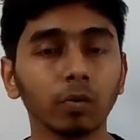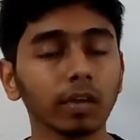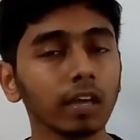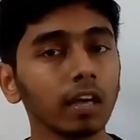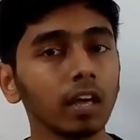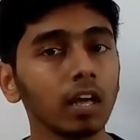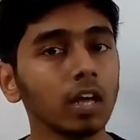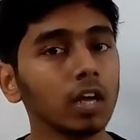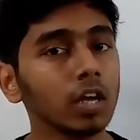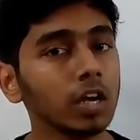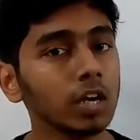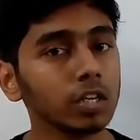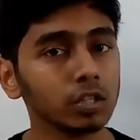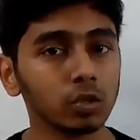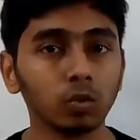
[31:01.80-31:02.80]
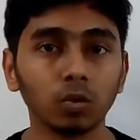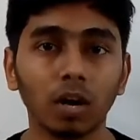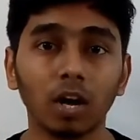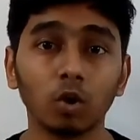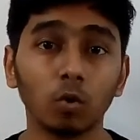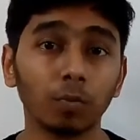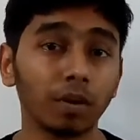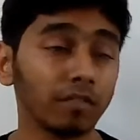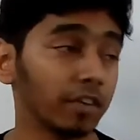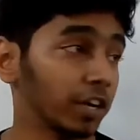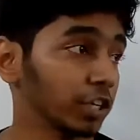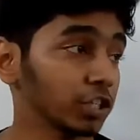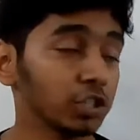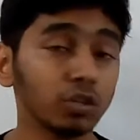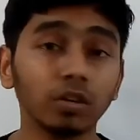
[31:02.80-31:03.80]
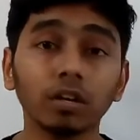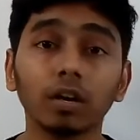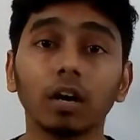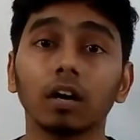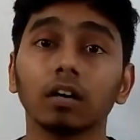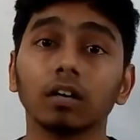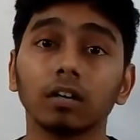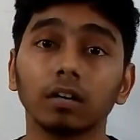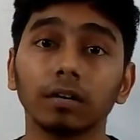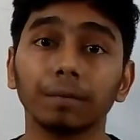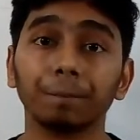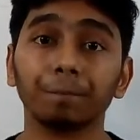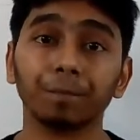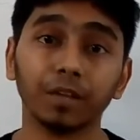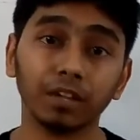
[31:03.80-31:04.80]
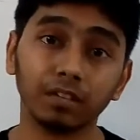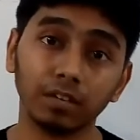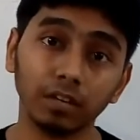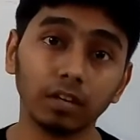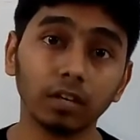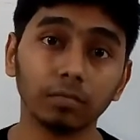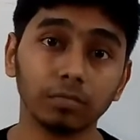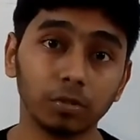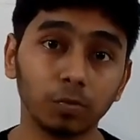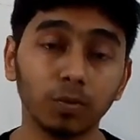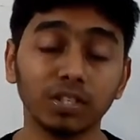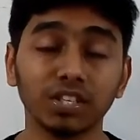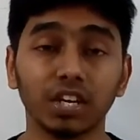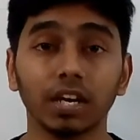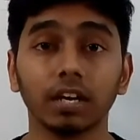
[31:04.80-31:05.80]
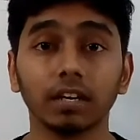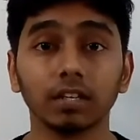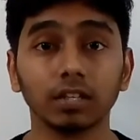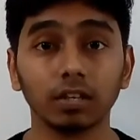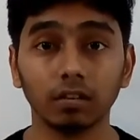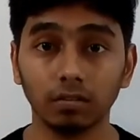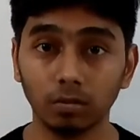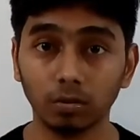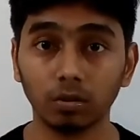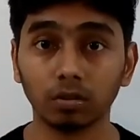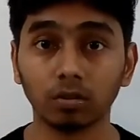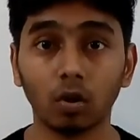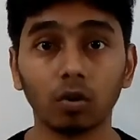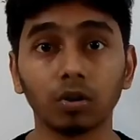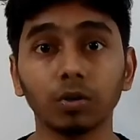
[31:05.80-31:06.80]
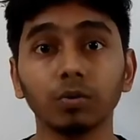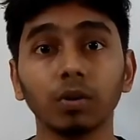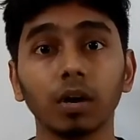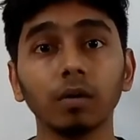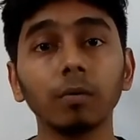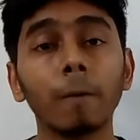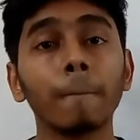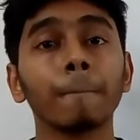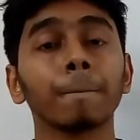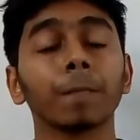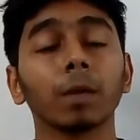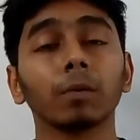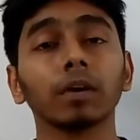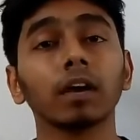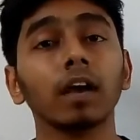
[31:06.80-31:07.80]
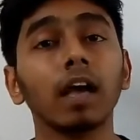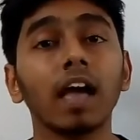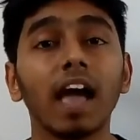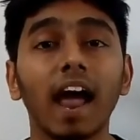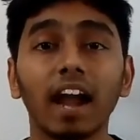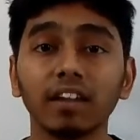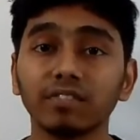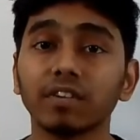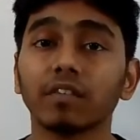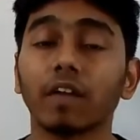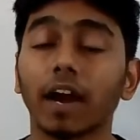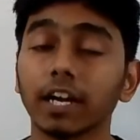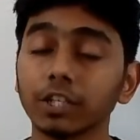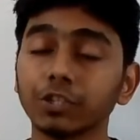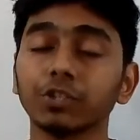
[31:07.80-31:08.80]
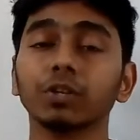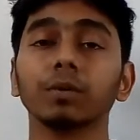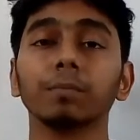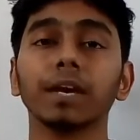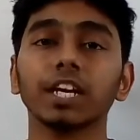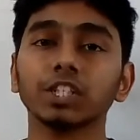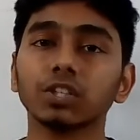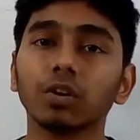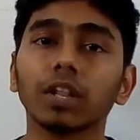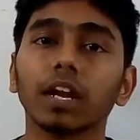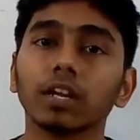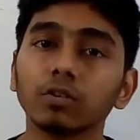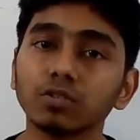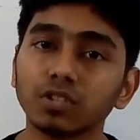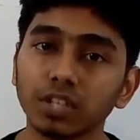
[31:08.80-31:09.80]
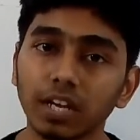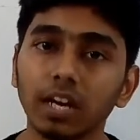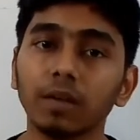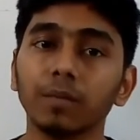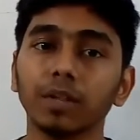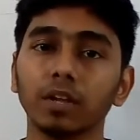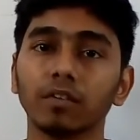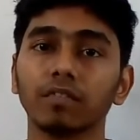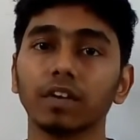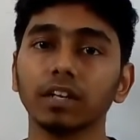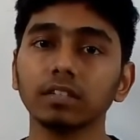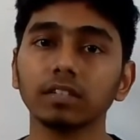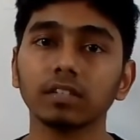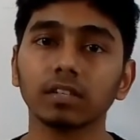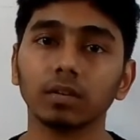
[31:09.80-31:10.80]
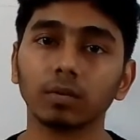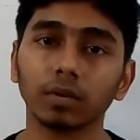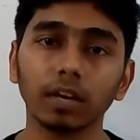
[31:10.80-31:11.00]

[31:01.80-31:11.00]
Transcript: Okay, so I hope you have understood the theorems which I taught you now. Okay, and if you have understood, make sure that you share it with your friends.